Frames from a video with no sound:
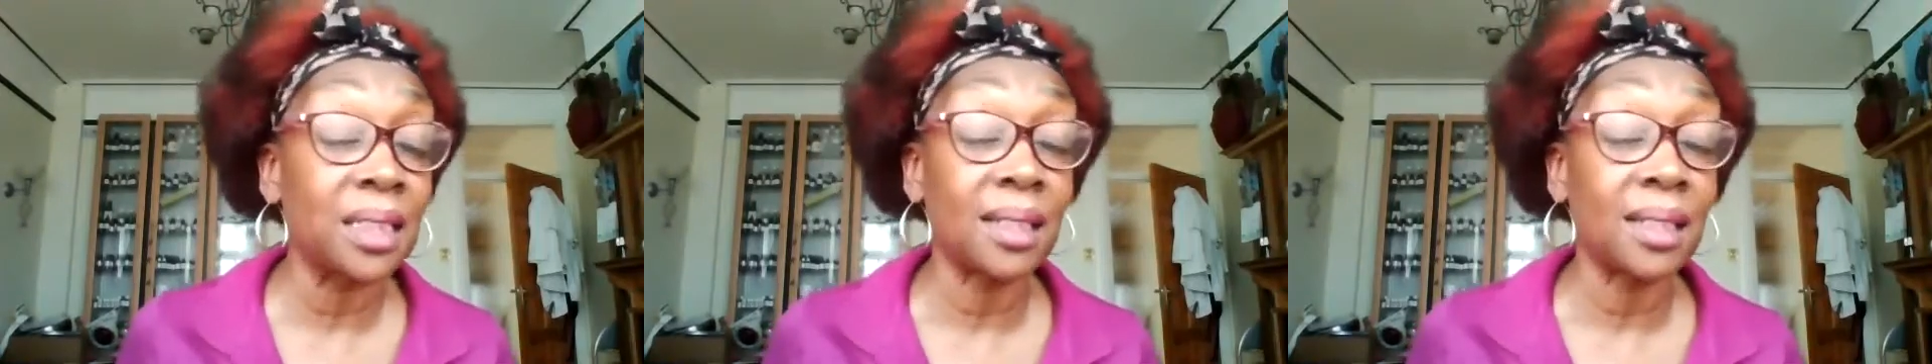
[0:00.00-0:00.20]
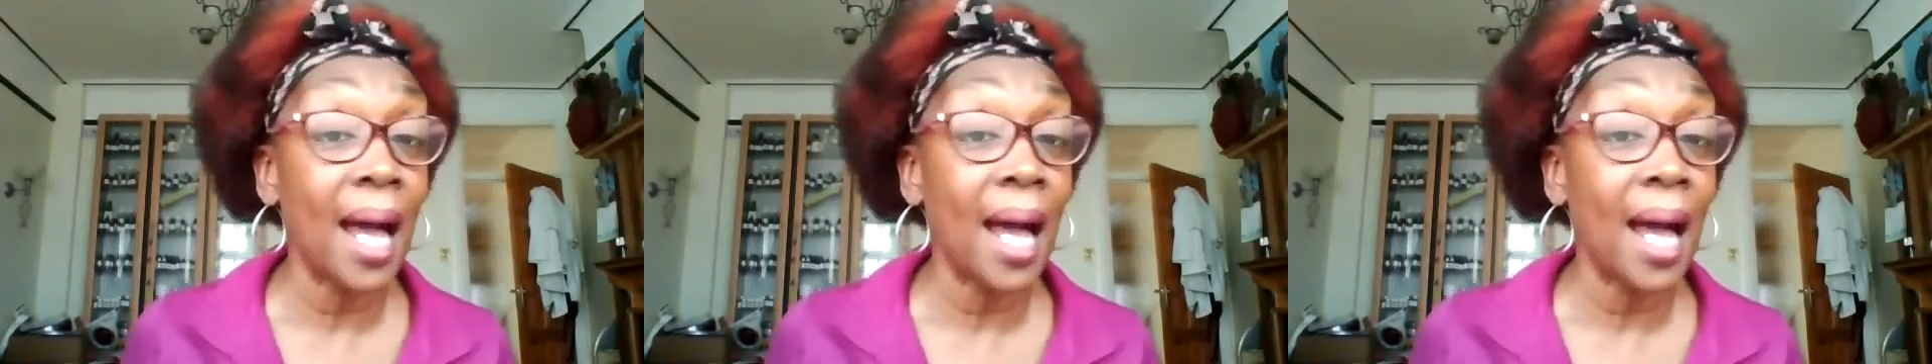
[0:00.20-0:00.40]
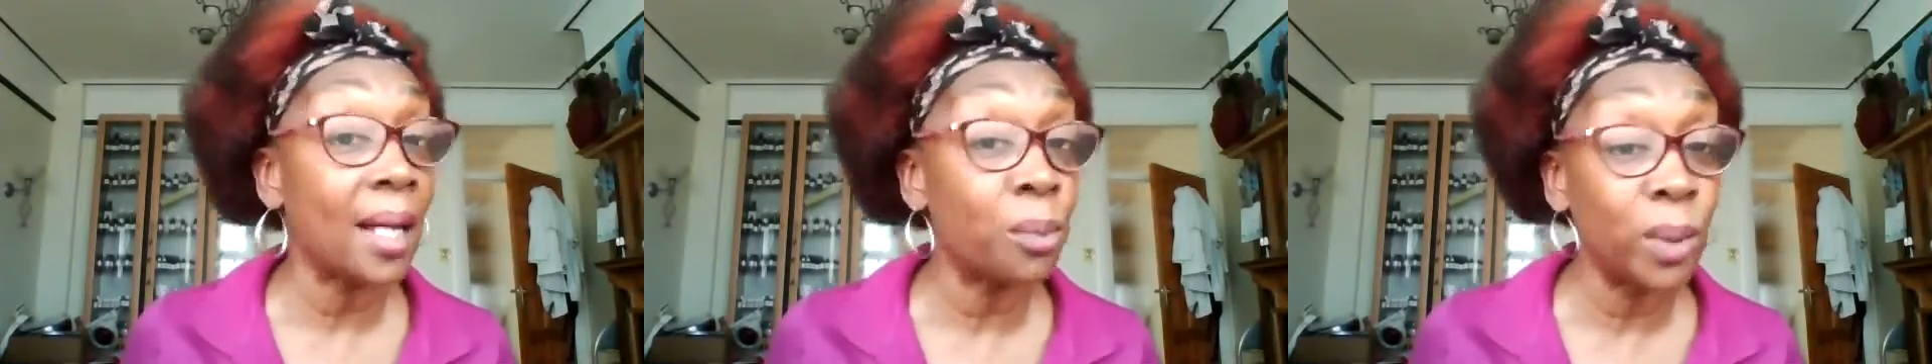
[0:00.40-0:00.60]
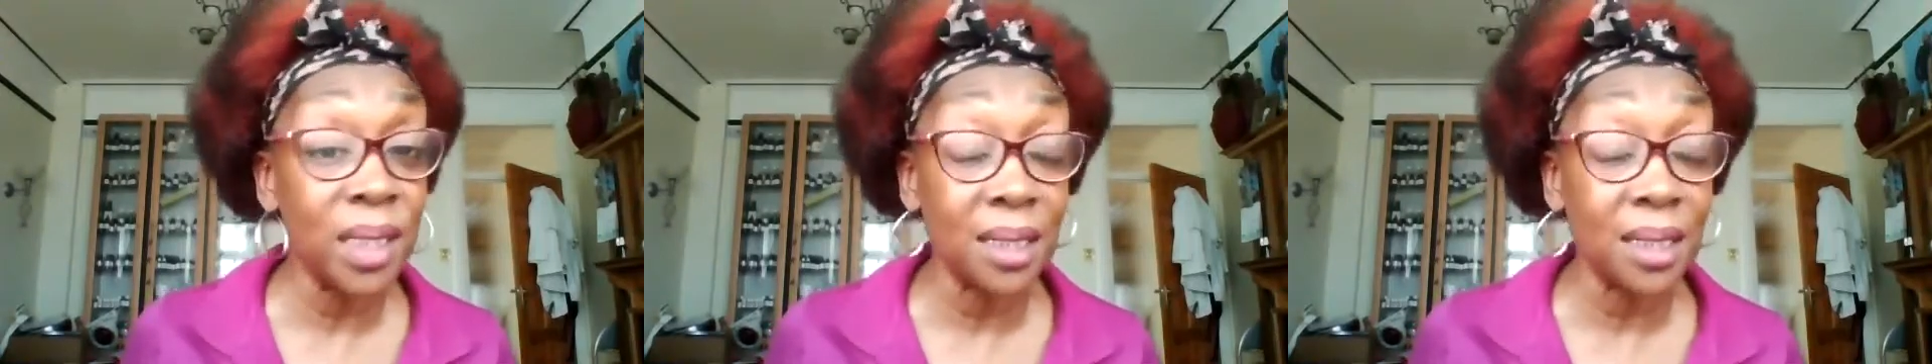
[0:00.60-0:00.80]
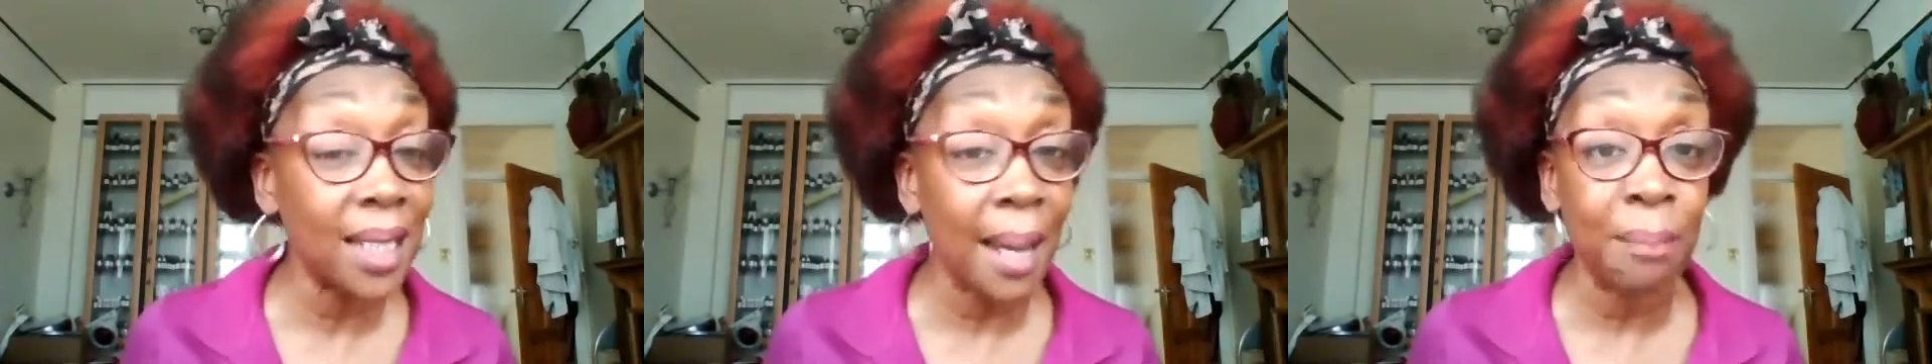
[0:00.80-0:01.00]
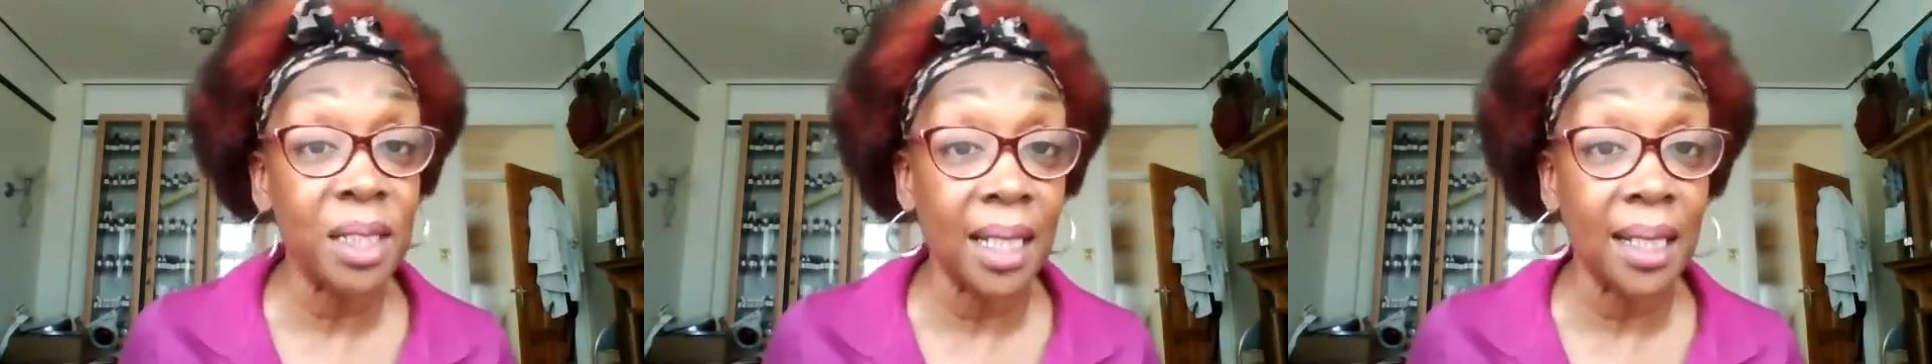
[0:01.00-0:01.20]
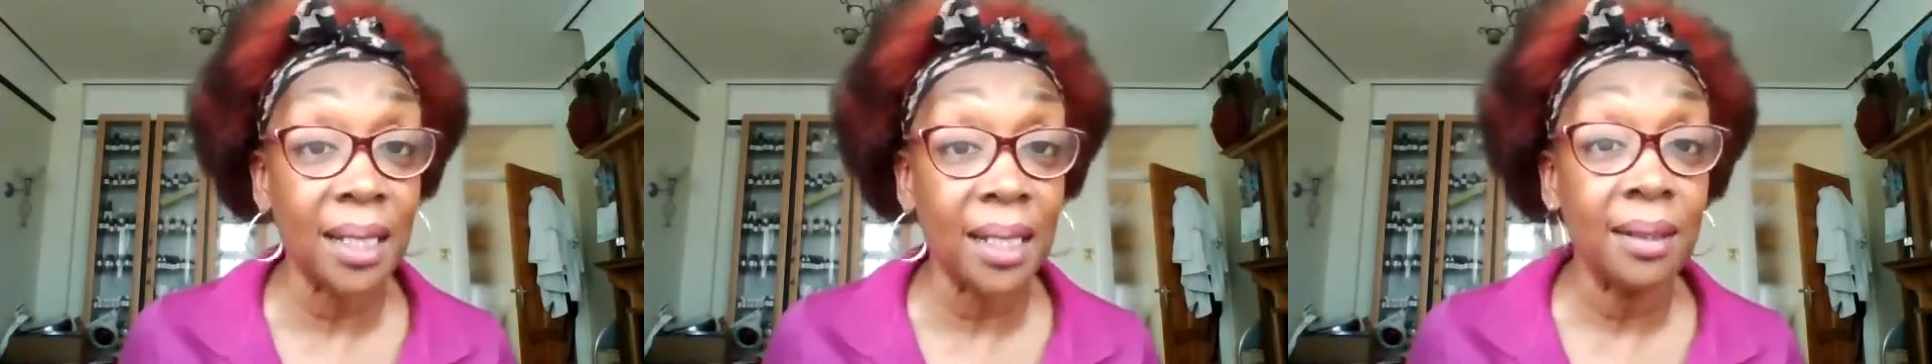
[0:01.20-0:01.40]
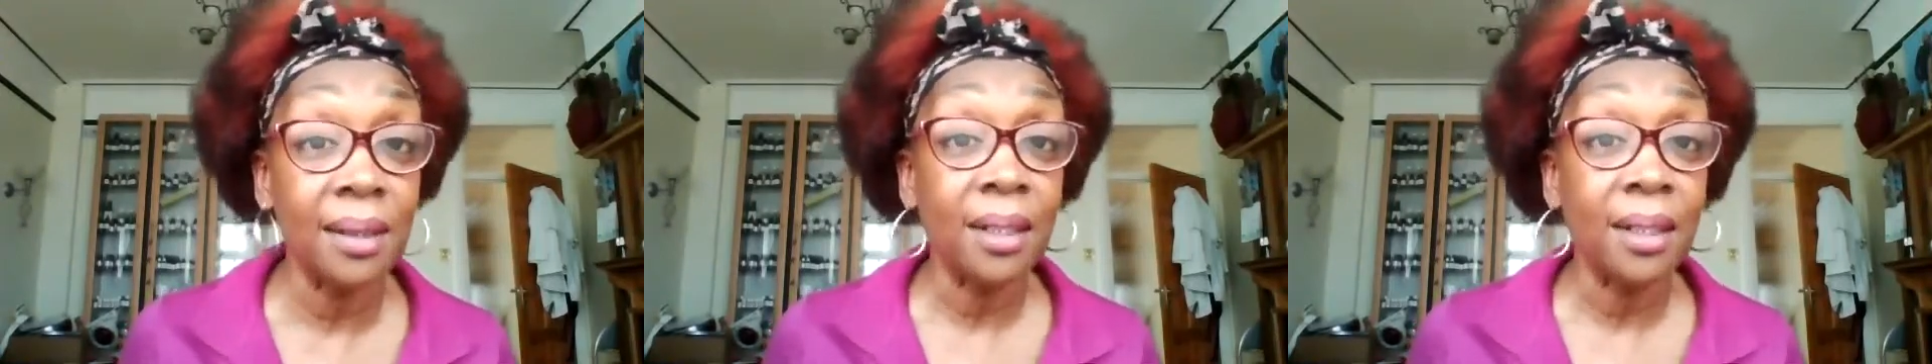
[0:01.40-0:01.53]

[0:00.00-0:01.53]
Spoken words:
And I was adapting